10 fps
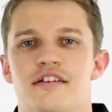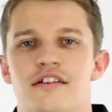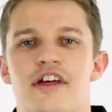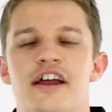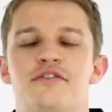
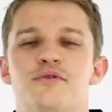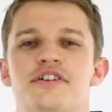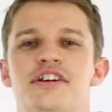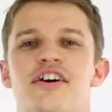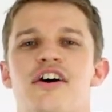Thanks for
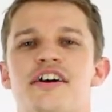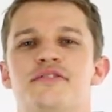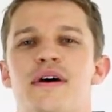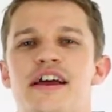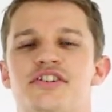watching, guys, and
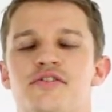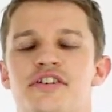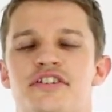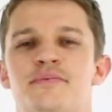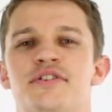make sure you
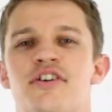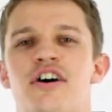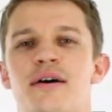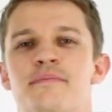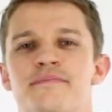
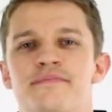subscribe.